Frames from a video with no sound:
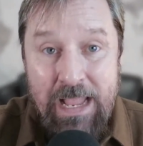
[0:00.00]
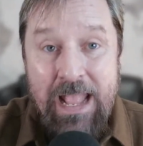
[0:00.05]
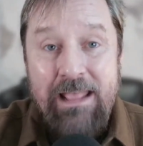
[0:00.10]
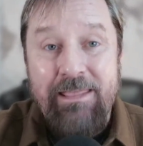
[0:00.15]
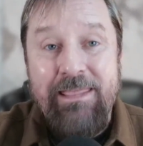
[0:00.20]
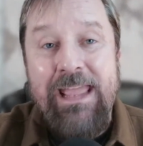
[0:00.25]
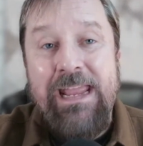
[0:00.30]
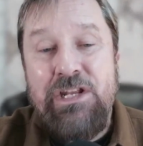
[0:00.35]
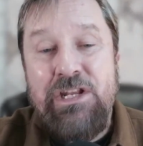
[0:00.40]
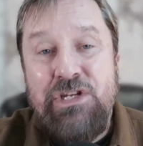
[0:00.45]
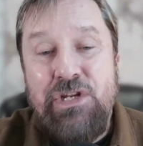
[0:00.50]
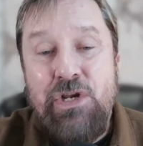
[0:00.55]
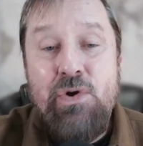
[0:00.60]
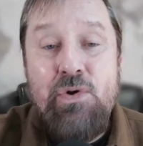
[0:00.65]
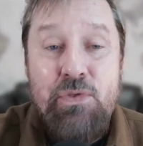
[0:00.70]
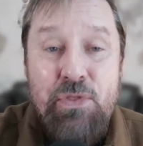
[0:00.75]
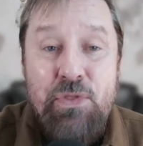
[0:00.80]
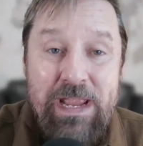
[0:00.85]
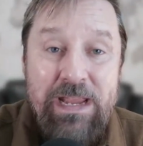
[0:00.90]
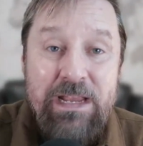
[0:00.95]
They
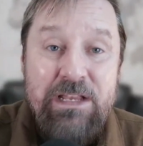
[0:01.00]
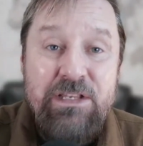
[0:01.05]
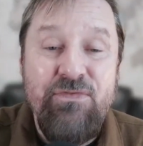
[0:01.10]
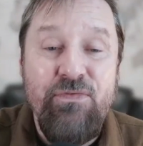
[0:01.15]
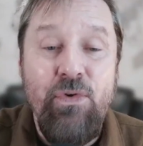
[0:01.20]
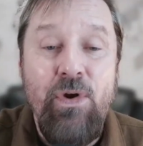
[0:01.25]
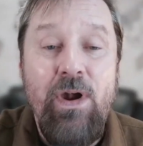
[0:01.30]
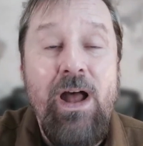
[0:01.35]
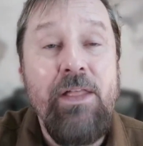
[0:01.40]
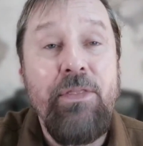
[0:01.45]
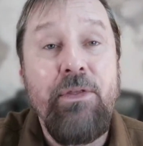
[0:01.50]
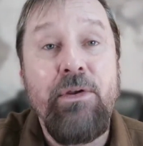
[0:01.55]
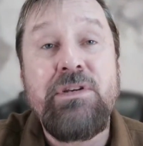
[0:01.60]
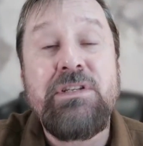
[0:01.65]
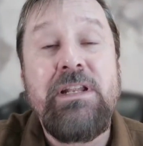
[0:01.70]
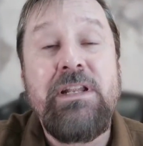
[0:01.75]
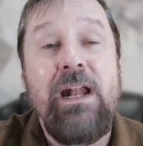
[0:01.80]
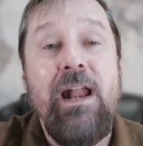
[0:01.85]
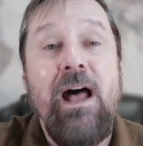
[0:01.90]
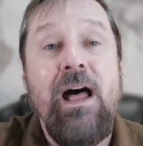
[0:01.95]
do things for
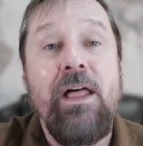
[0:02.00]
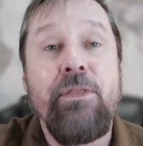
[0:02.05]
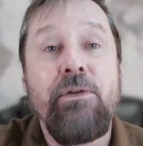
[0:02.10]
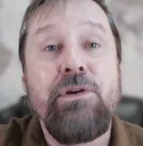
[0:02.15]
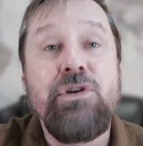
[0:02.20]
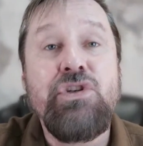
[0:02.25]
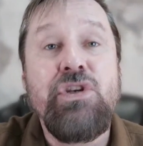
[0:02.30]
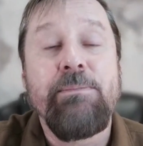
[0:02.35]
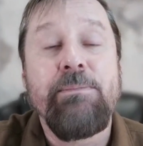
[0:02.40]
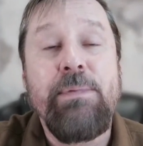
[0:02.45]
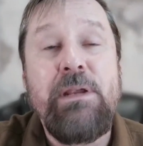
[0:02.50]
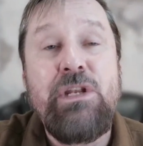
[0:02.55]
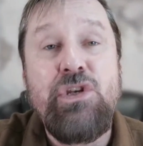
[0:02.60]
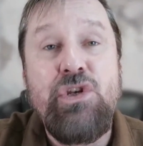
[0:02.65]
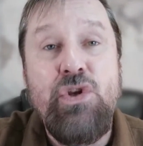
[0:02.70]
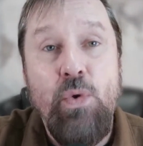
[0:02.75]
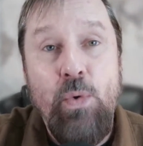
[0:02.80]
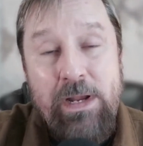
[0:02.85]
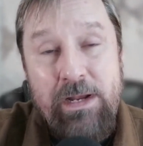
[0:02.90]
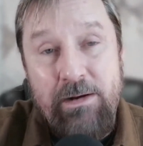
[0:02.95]
others that others should be
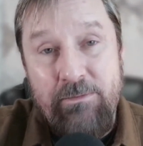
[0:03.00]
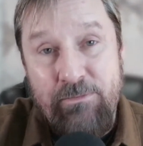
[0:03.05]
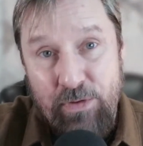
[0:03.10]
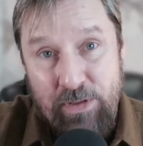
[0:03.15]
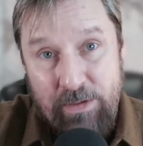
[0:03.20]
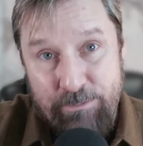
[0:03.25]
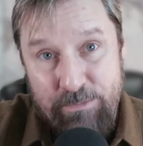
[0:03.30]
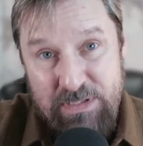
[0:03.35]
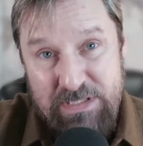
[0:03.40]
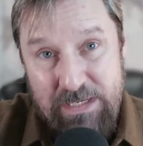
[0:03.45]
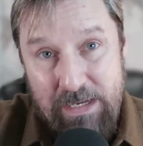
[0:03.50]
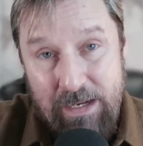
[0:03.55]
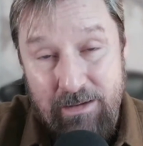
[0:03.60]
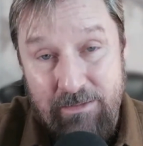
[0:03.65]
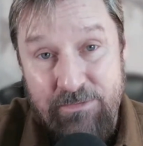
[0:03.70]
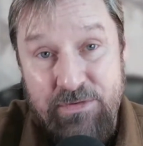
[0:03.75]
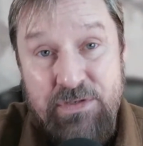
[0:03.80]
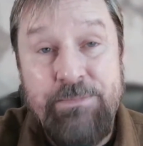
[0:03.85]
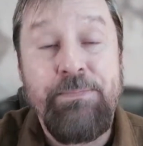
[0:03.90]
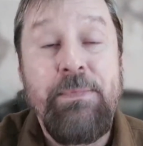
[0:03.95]
doing for
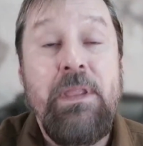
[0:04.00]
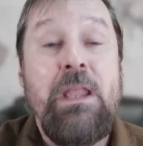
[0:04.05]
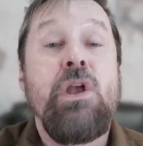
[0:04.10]
themselves.